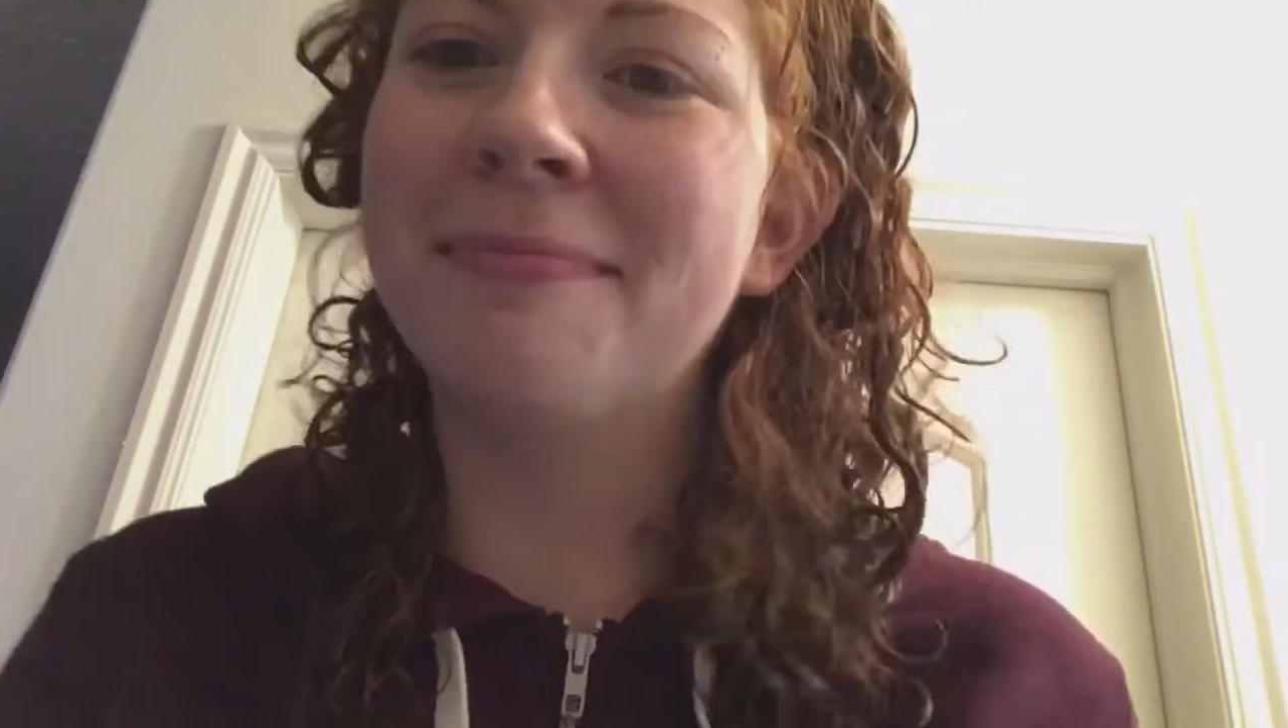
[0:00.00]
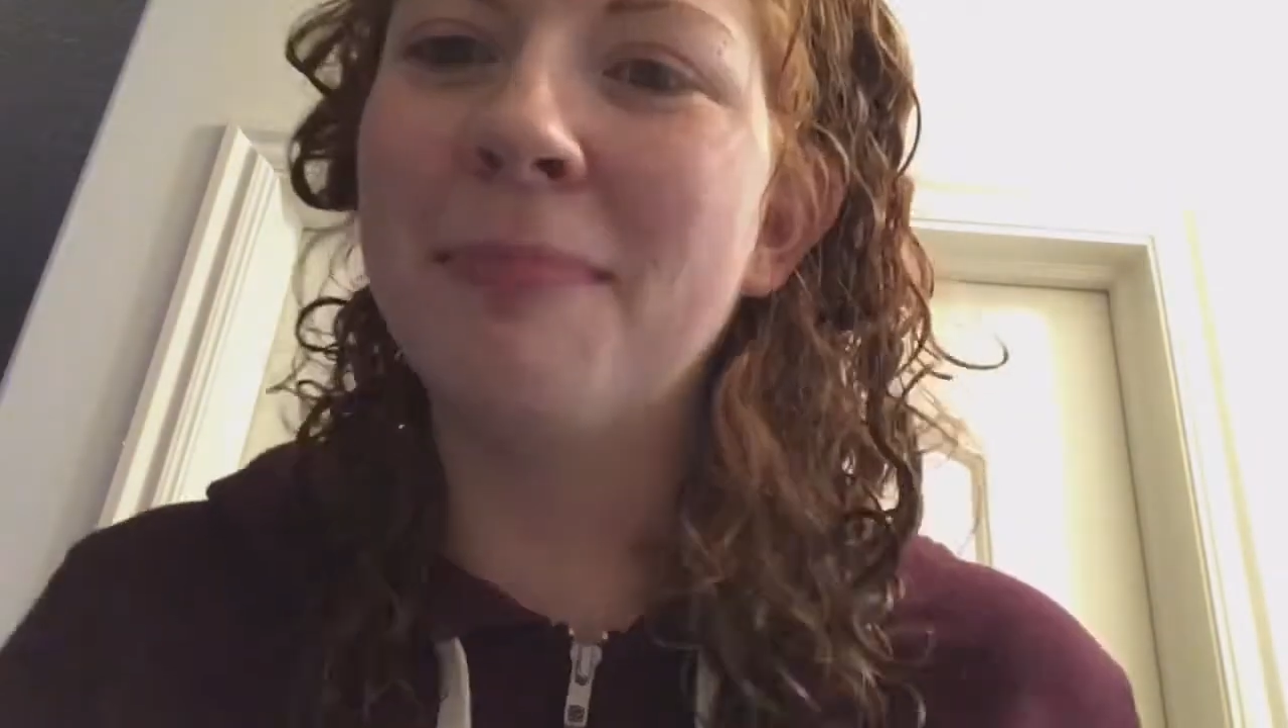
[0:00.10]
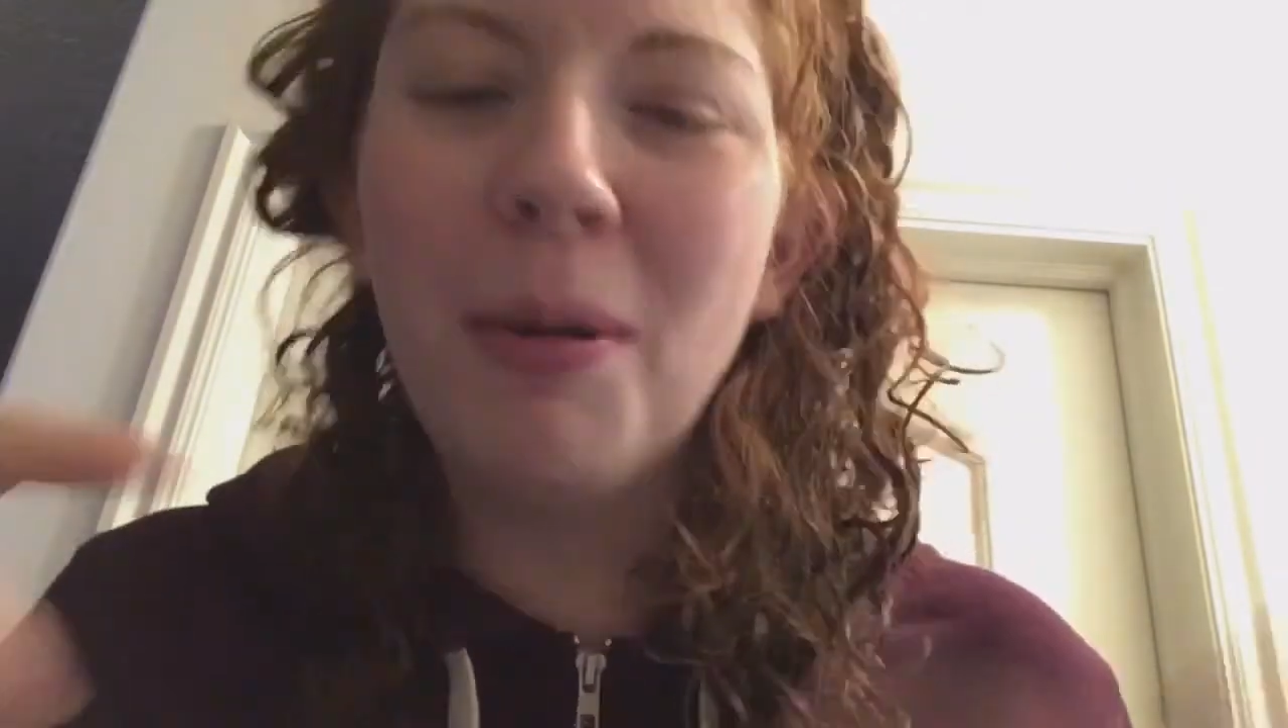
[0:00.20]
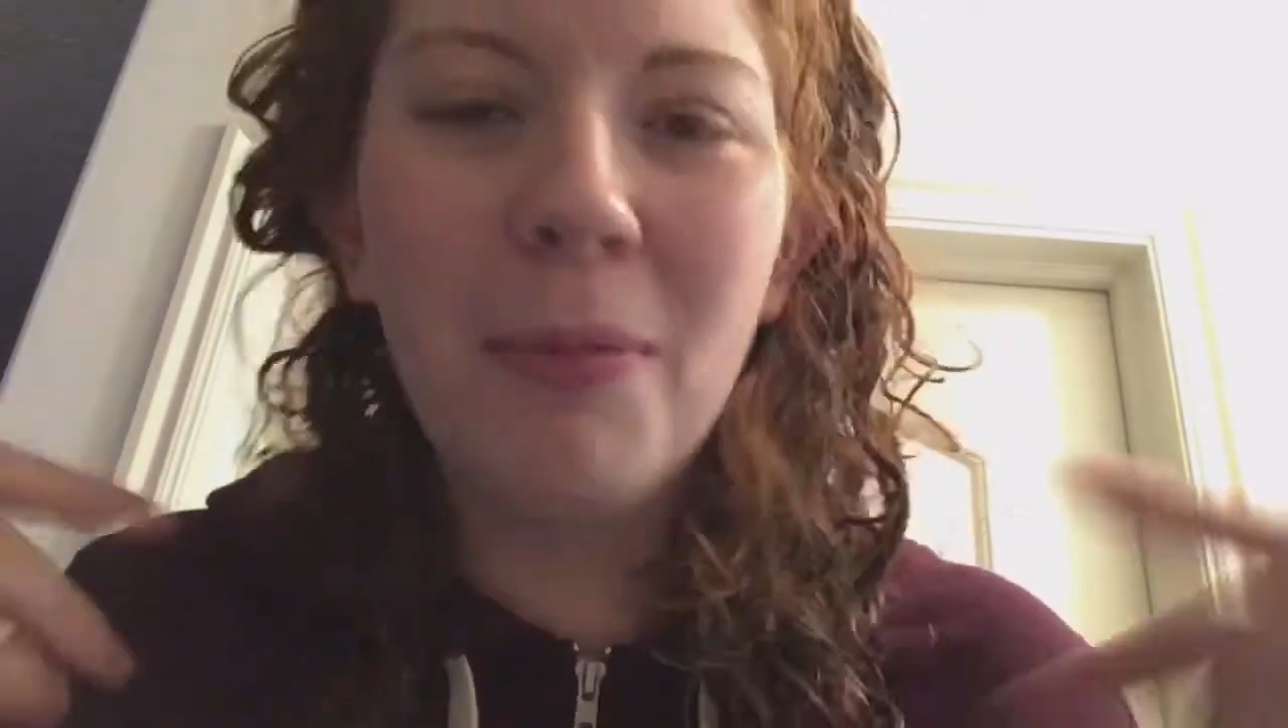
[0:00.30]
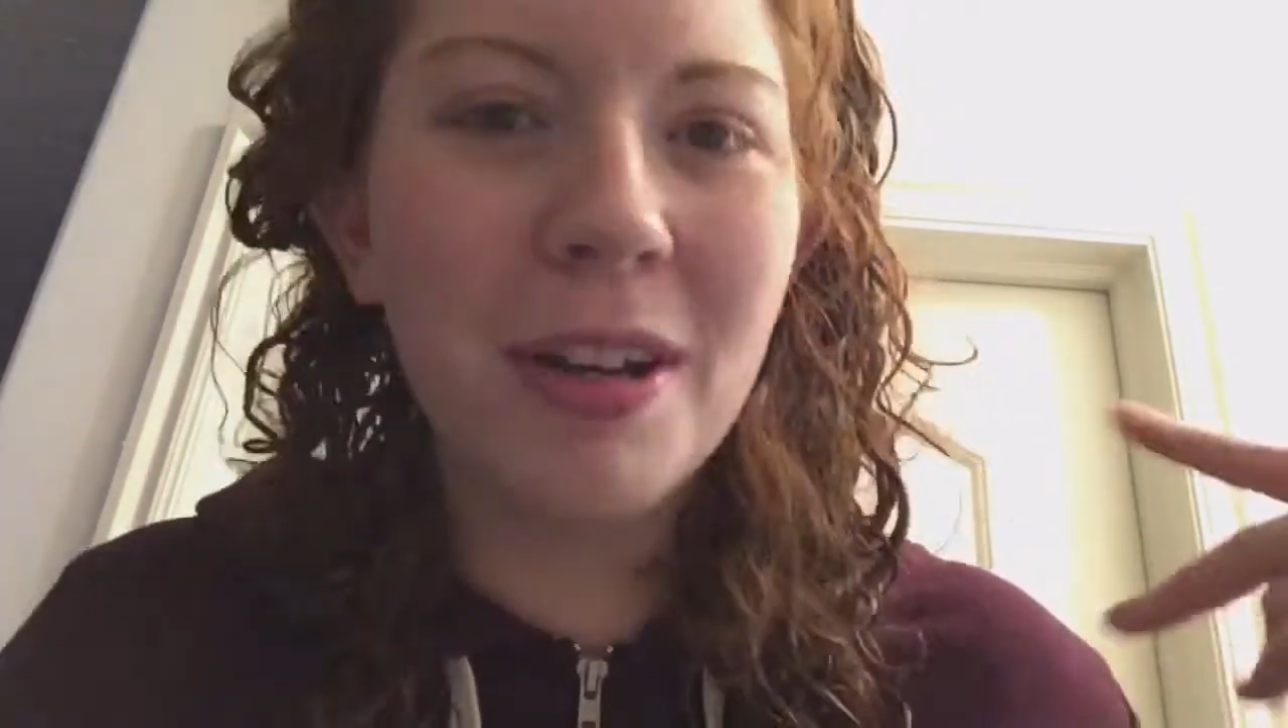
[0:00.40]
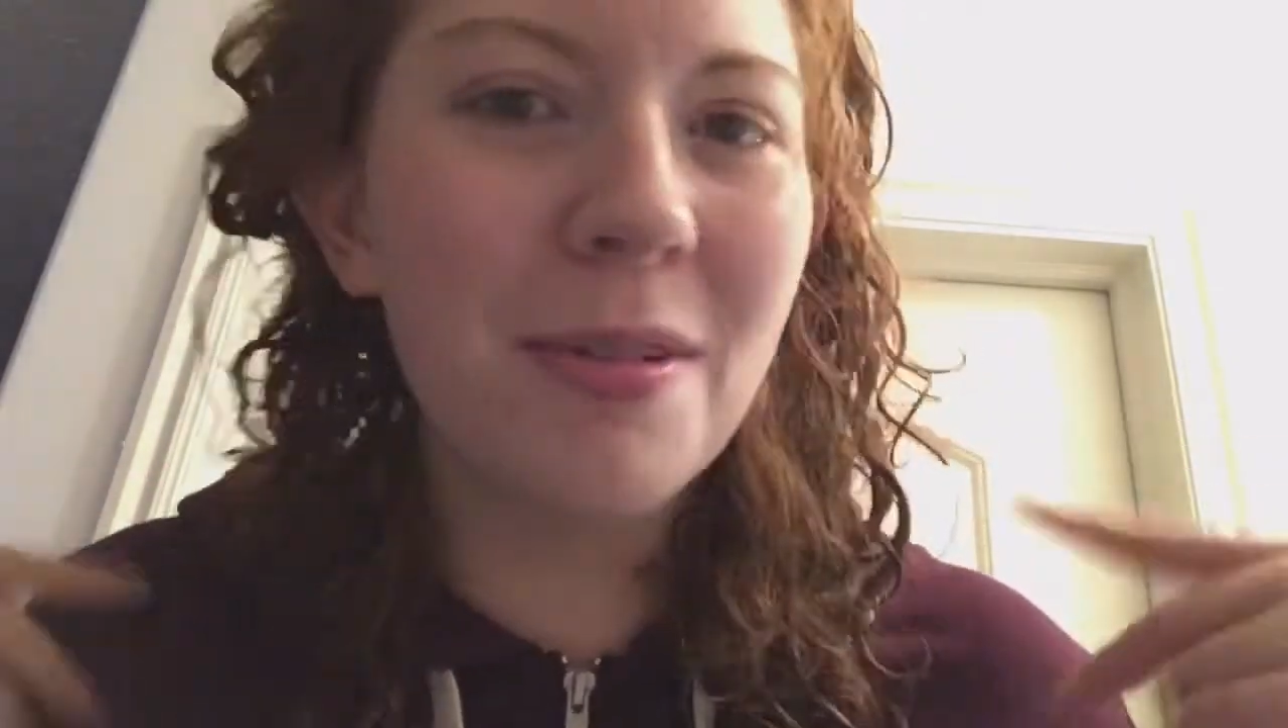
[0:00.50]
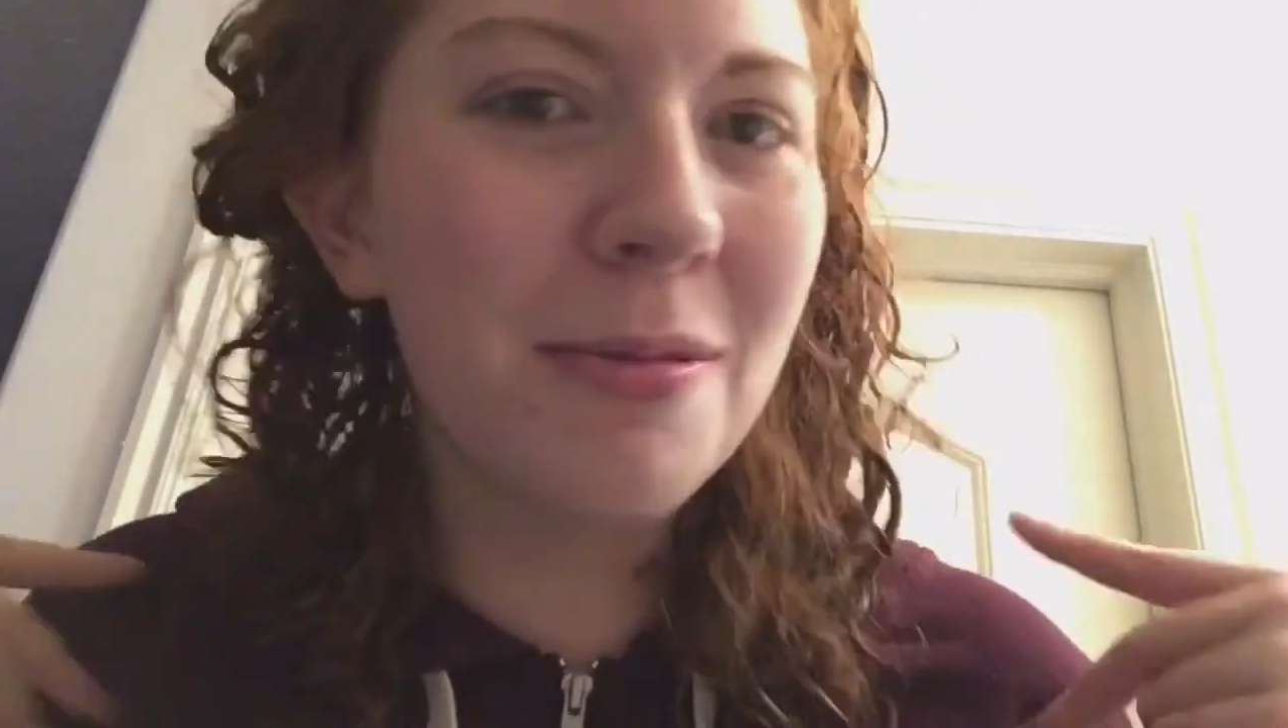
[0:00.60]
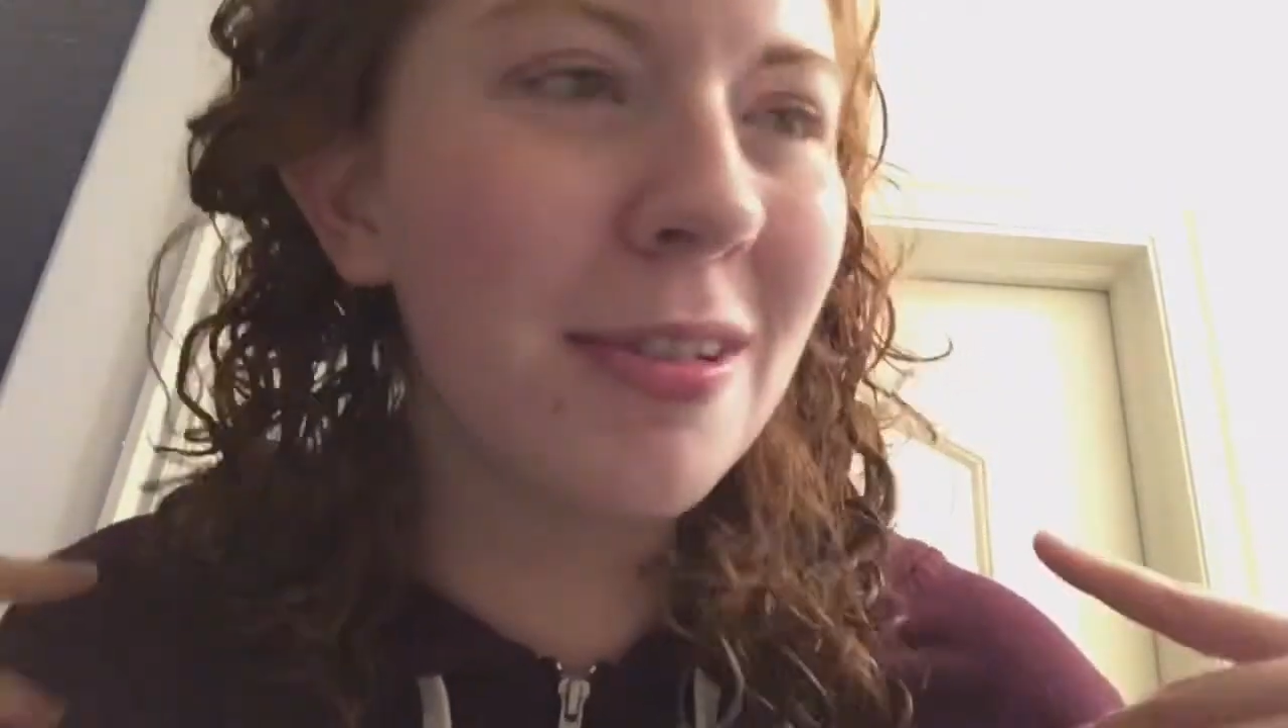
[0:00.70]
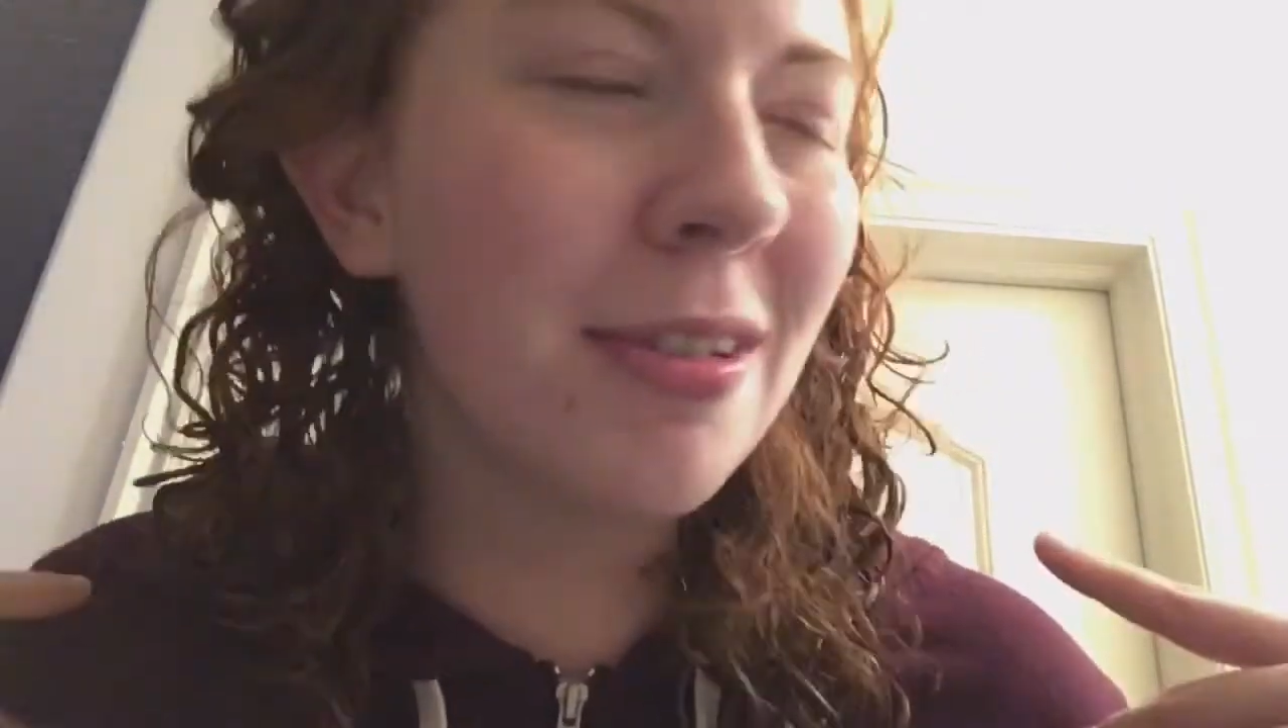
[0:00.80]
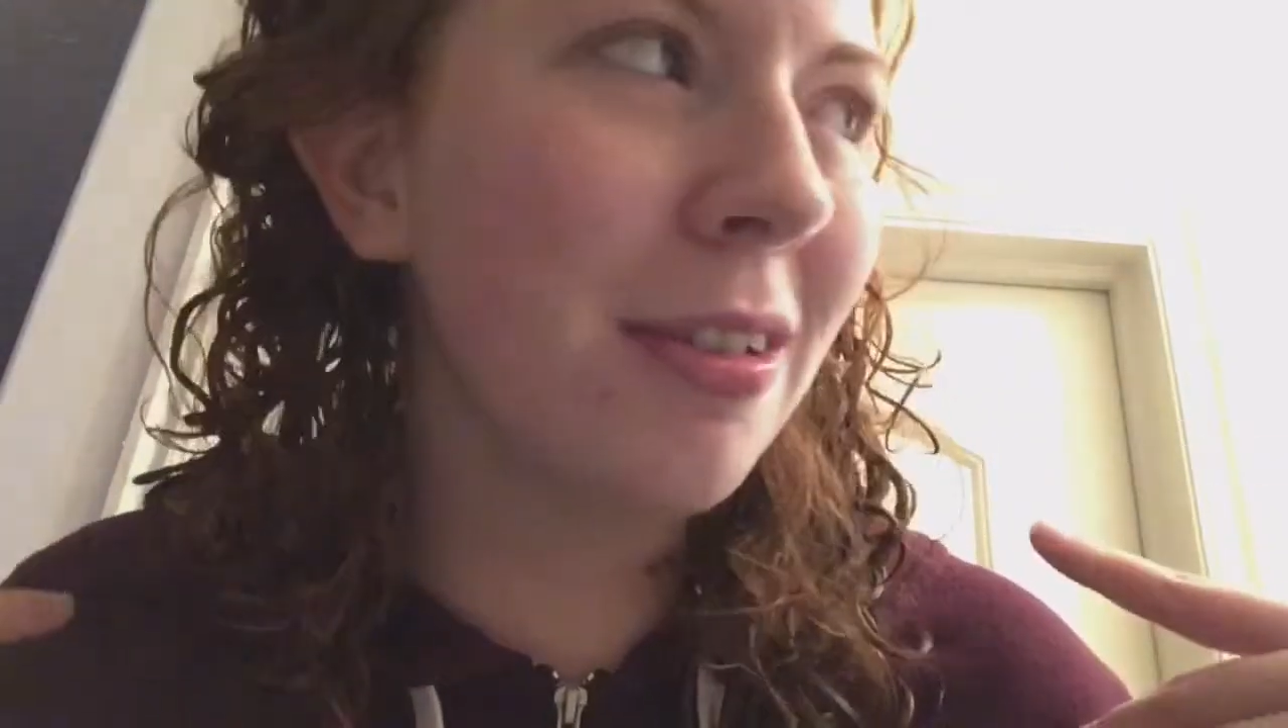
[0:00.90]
My windows